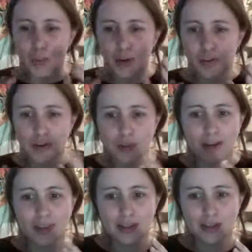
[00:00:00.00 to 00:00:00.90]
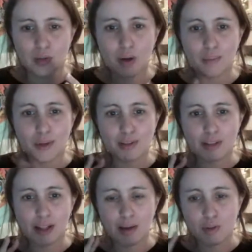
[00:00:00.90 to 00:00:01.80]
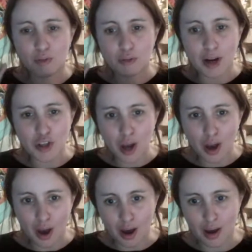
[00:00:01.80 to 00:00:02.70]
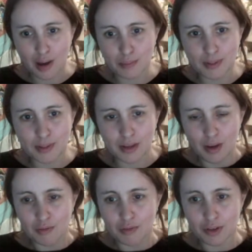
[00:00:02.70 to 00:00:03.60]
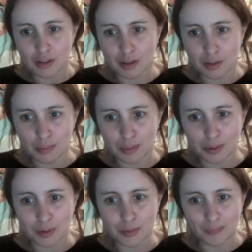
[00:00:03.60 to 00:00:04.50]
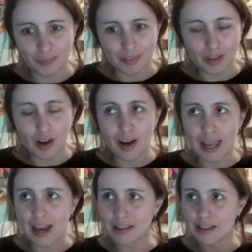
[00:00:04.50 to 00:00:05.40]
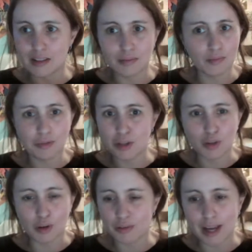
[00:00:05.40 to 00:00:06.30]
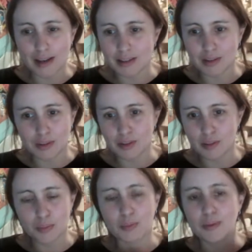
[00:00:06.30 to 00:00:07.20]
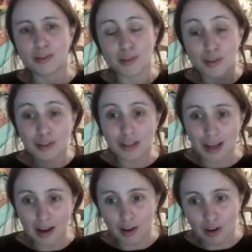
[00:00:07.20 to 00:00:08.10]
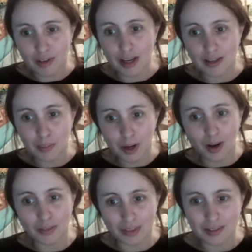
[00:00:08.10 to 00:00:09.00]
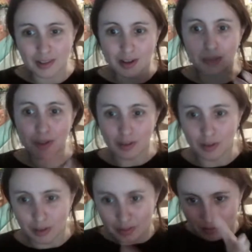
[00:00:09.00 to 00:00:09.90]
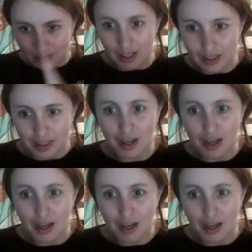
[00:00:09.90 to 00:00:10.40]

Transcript: wonder about this as well, because like with fresh herbs, for example, I had some fresh coriander, which I bought because I couldn't get a coriander plant this time. I got like the